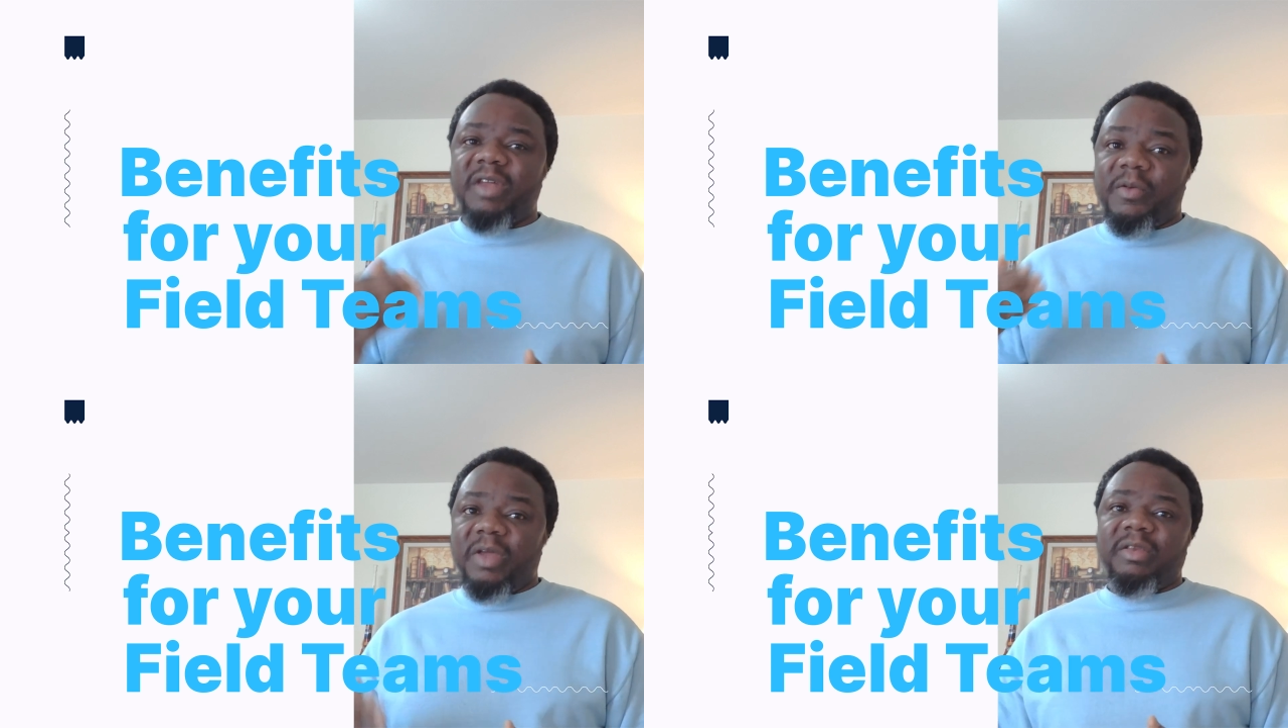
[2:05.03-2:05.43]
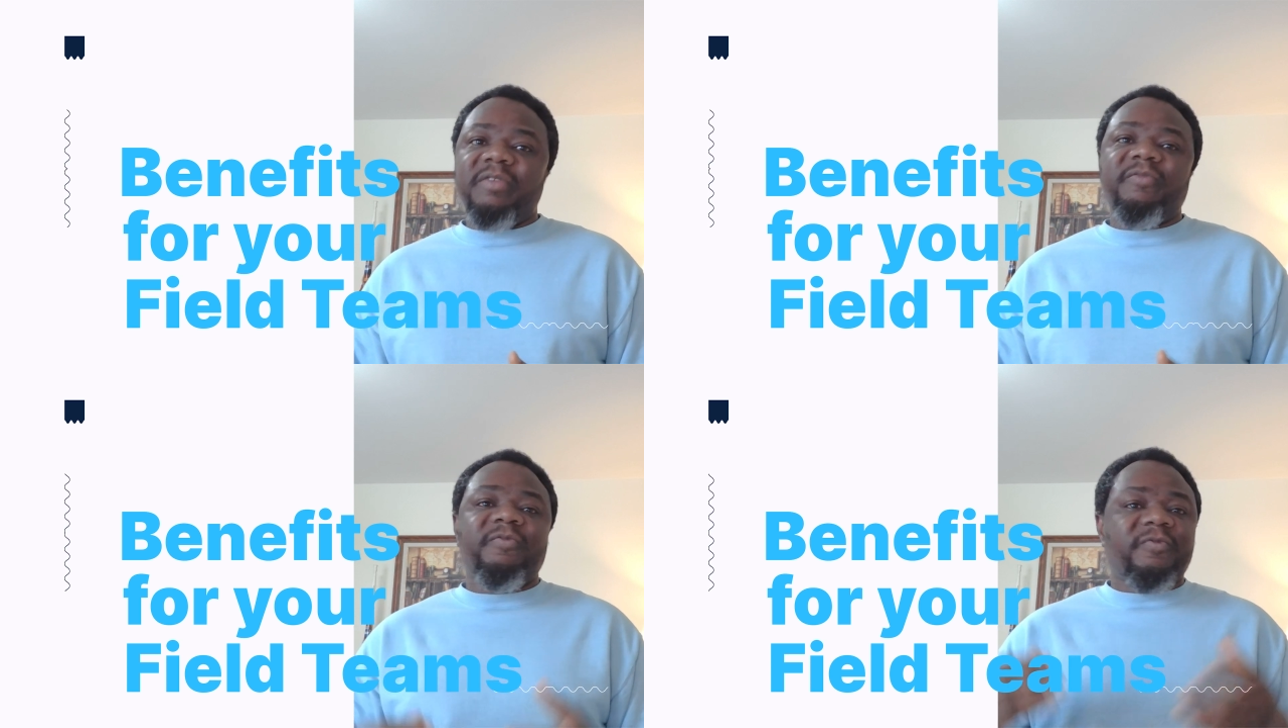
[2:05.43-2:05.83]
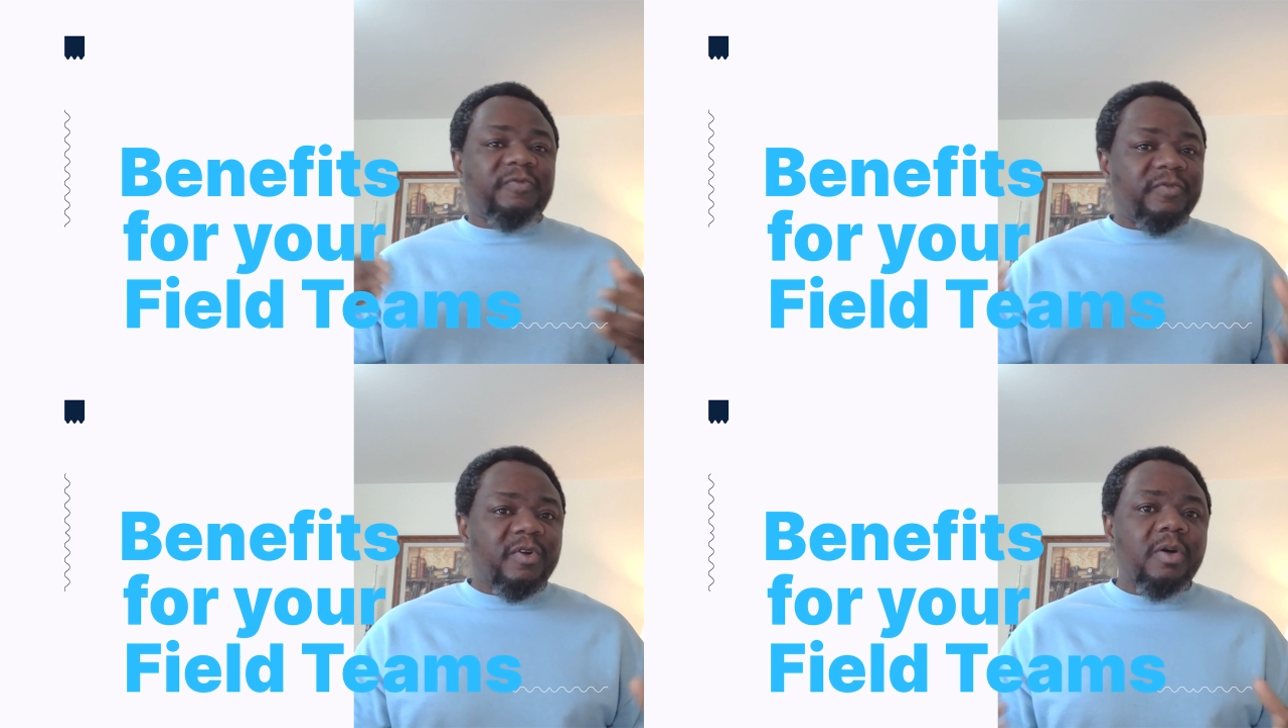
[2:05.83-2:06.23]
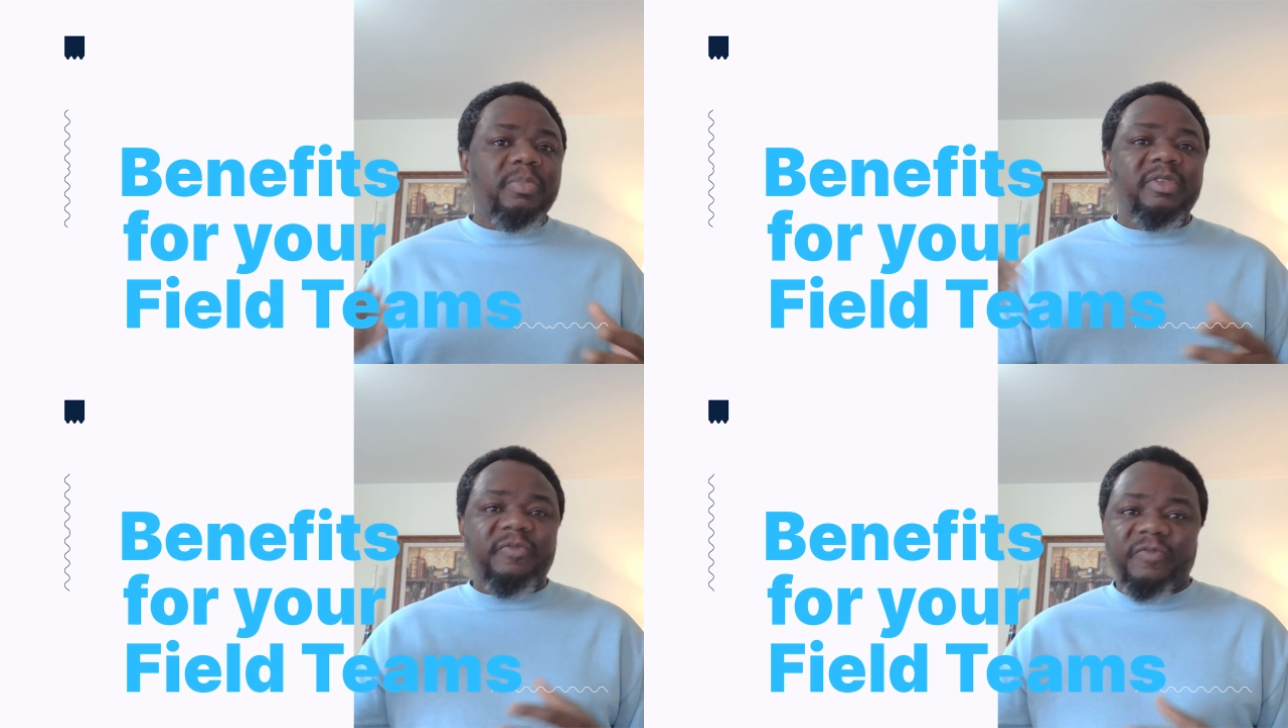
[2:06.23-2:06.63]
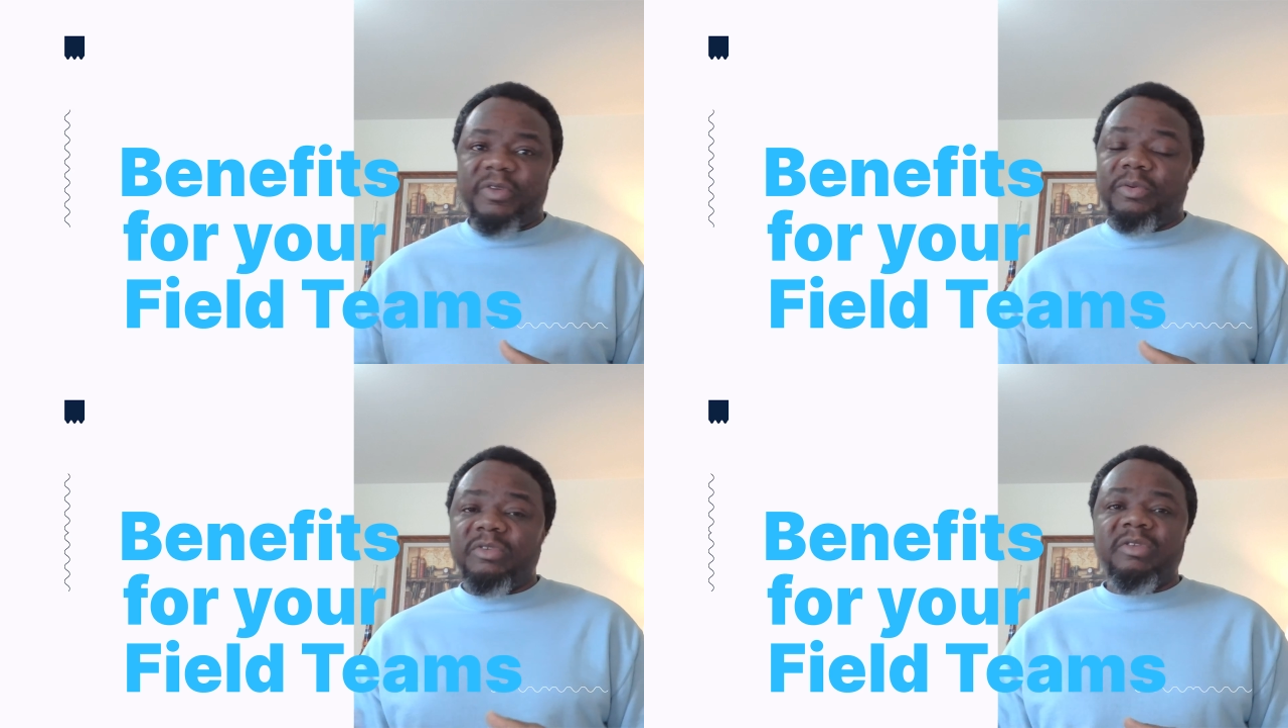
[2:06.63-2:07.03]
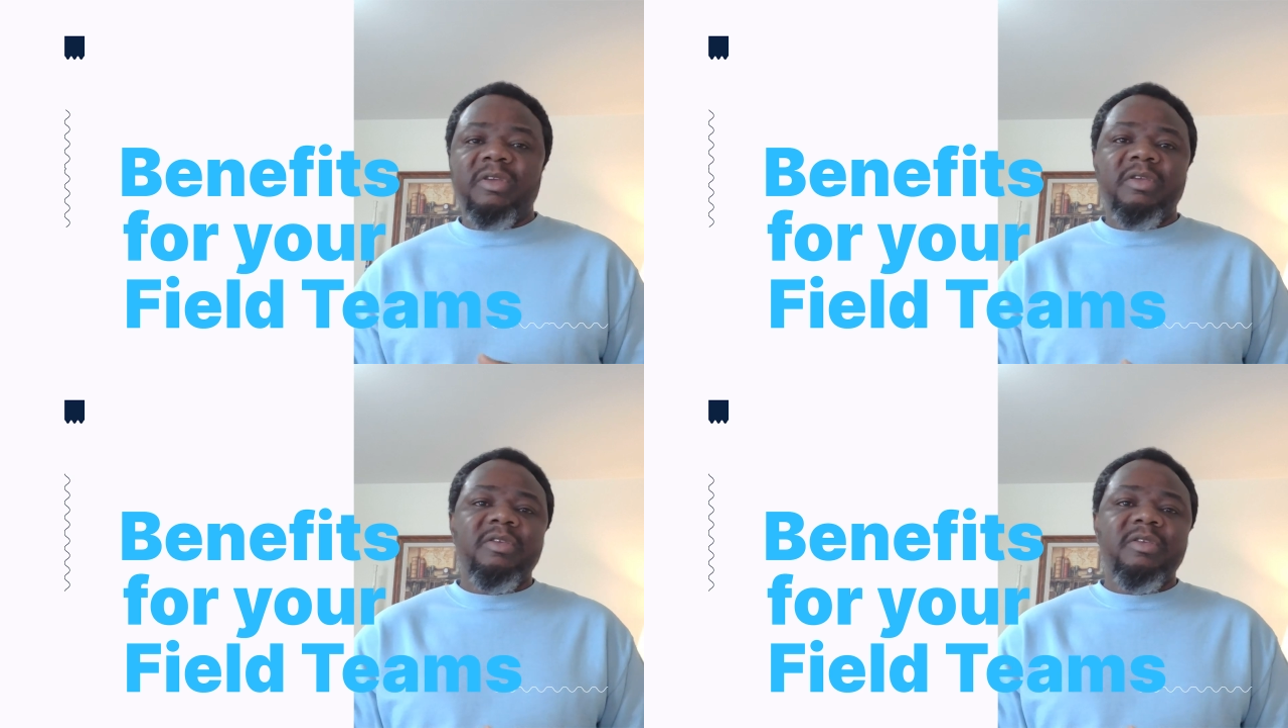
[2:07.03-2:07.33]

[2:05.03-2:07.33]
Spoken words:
directly from the field